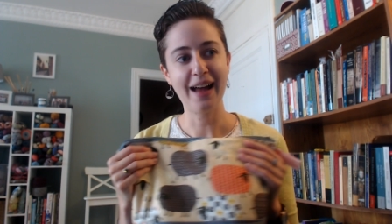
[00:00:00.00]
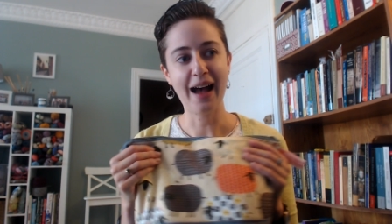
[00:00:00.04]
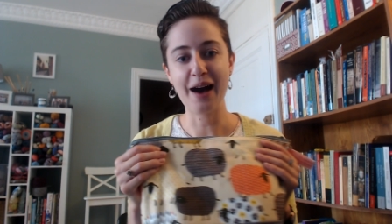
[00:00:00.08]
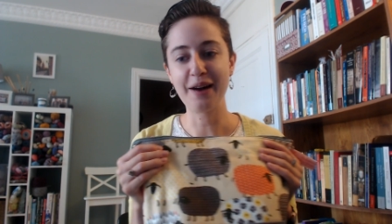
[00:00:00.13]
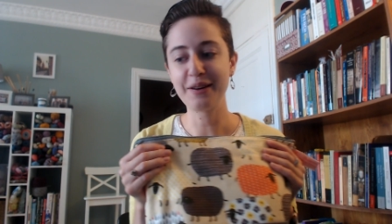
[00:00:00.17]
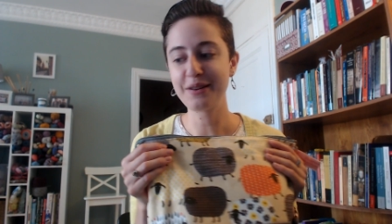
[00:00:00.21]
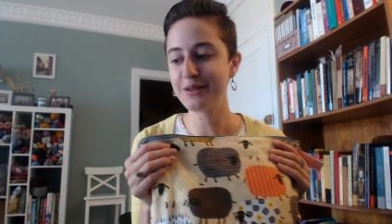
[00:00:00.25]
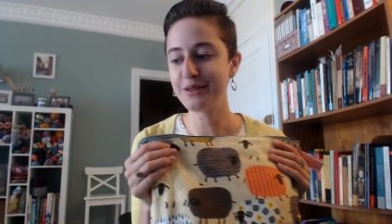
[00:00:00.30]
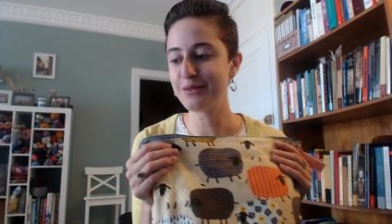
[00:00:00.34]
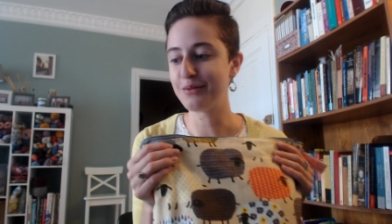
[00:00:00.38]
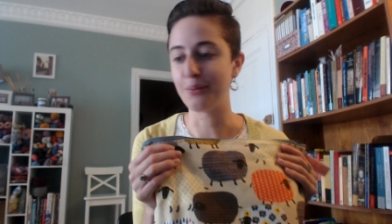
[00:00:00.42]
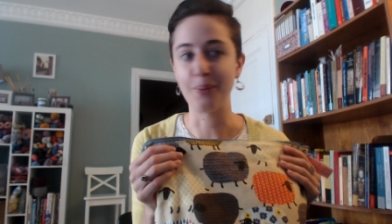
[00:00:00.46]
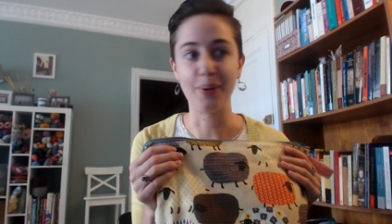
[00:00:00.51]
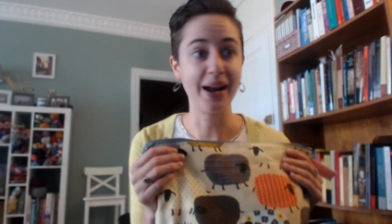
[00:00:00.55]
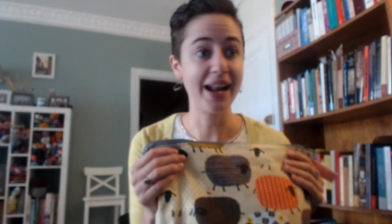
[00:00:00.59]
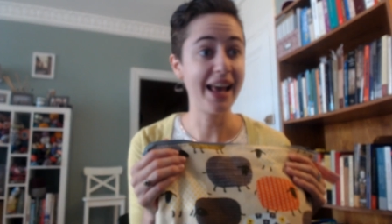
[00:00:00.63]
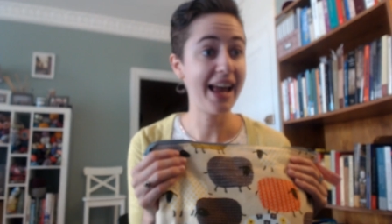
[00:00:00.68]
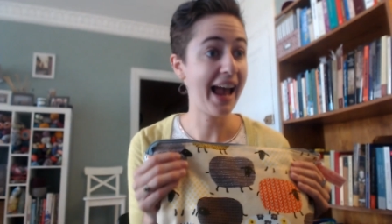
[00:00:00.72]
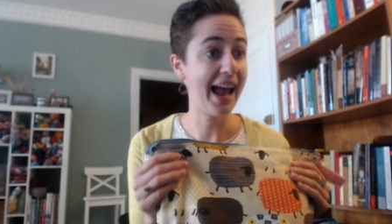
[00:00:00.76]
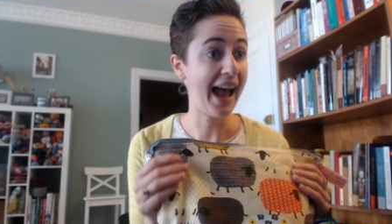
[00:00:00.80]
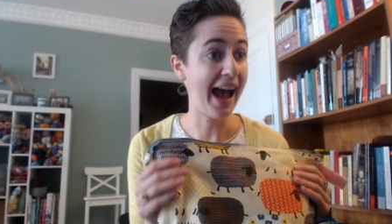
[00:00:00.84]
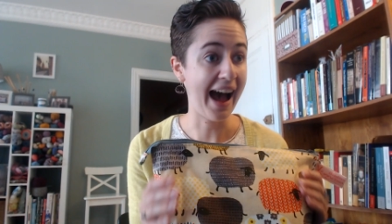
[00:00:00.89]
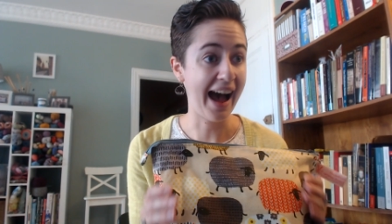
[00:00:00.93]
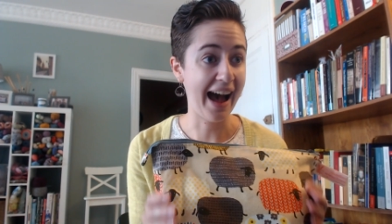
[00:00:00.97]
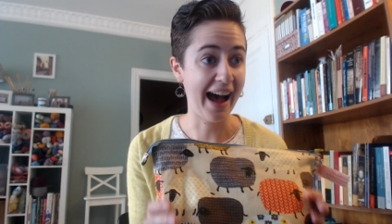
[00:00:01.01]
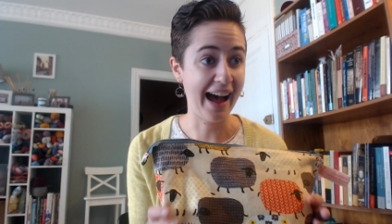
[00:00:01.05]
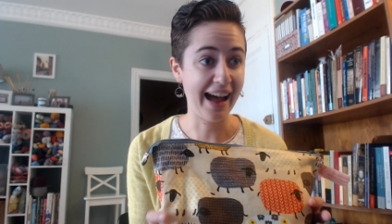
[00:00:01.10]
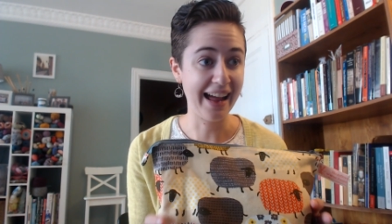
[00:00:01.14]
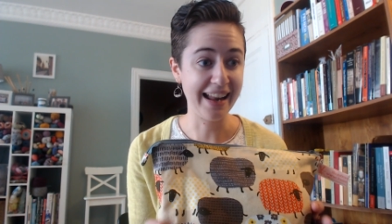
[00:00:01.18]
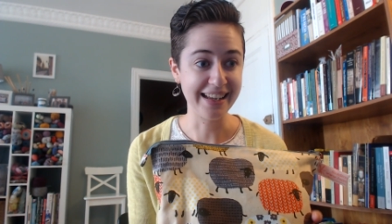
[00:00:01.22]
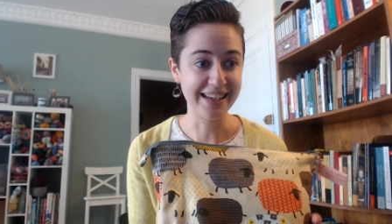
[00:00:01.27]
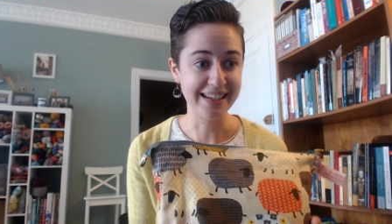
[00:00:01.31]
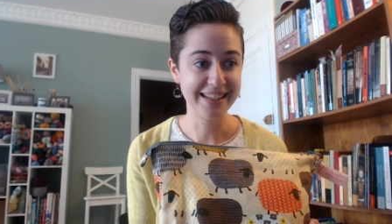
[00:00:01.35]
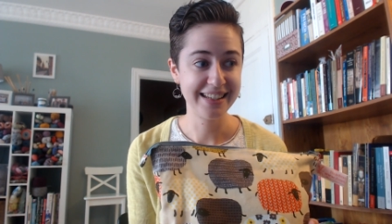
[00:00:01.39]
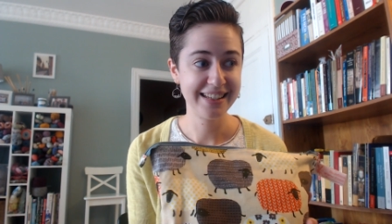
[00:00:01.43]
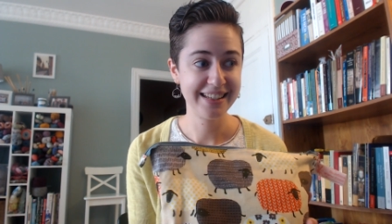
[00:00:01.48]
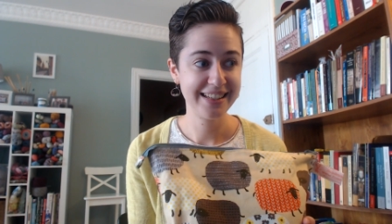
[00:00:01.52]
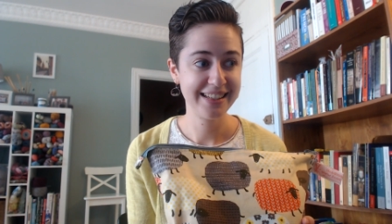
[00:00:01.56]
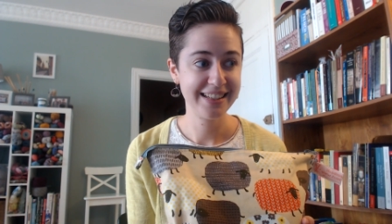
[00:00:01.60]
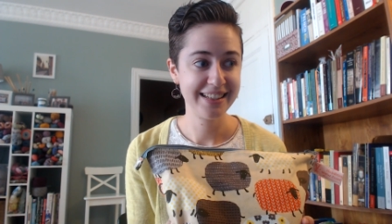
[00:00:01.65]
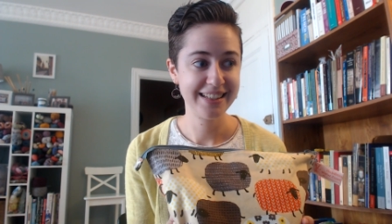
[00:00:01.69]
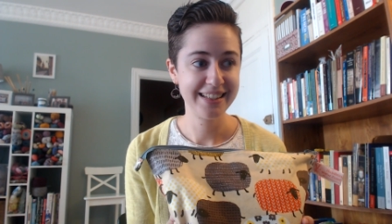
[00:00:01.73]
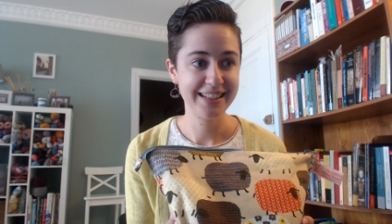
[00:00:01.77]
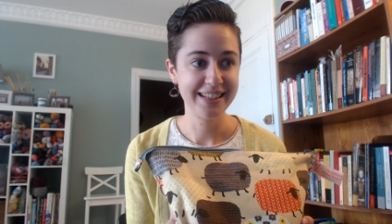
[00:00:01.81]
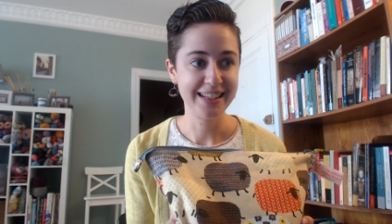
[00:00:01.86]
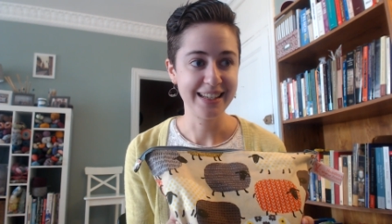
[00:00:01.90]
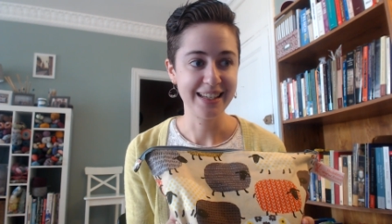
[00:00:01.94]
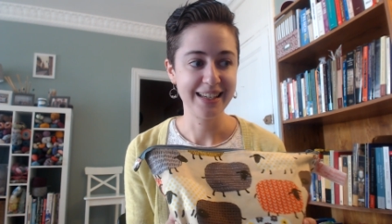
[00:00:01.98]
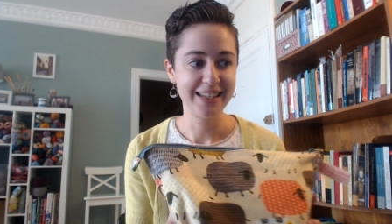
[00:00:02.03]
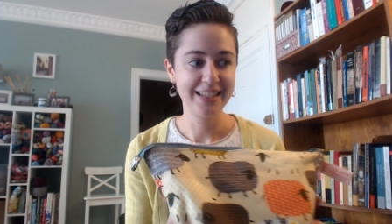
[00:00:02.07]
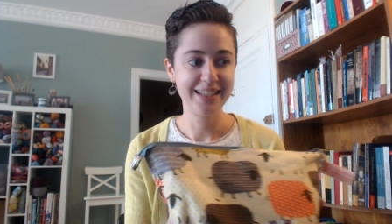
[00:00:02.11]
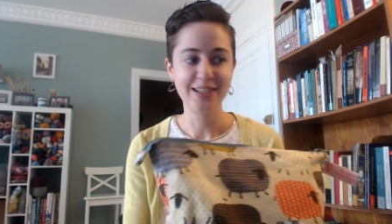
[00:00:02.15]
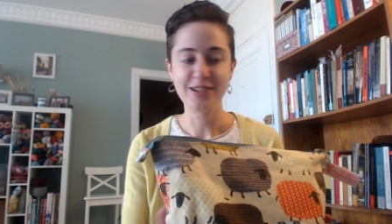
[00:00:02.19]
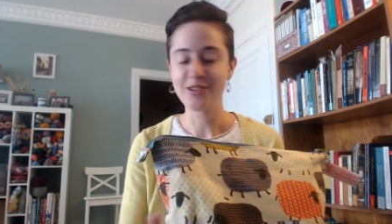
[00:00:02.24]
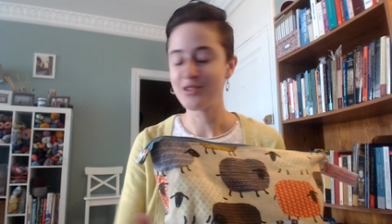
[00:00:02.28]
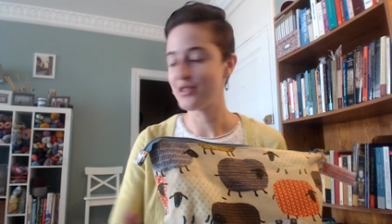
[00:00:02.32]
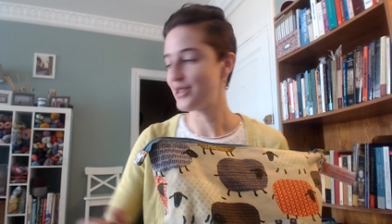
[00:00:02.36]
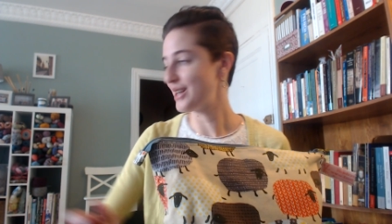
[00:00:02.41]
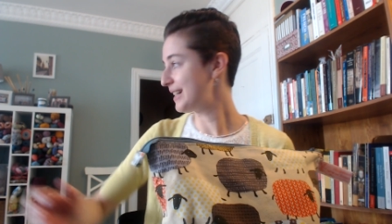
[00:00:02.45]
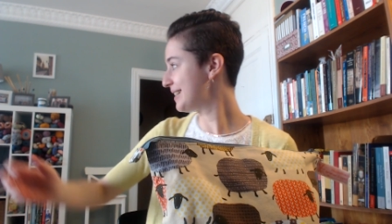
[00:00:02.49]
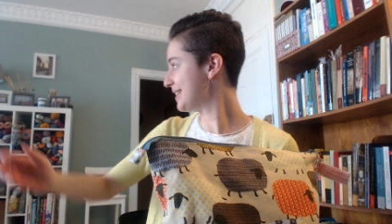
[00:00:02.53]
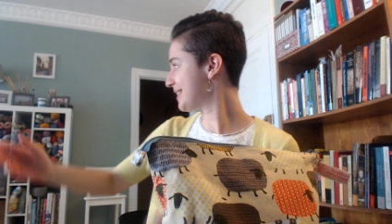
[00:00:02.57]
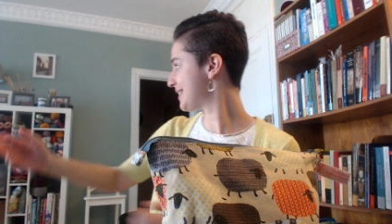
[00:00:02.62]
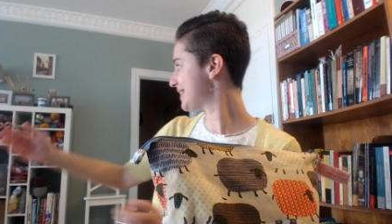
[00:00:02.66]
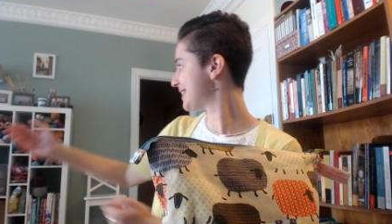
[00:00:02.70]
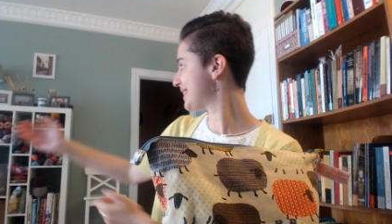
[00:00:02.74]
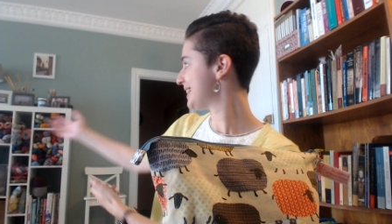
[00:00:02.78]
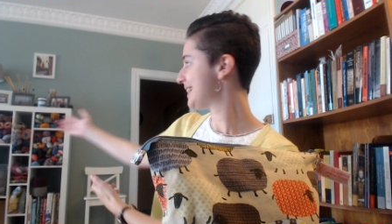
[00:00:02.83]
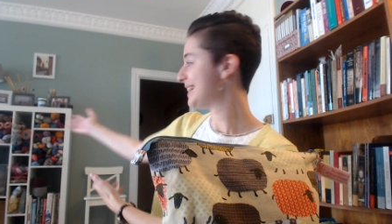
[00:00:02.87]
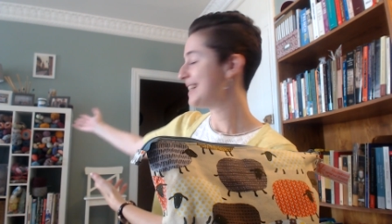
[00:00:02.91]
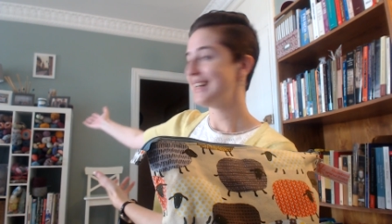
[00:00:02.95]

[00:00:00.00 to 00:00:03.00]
out of what I had just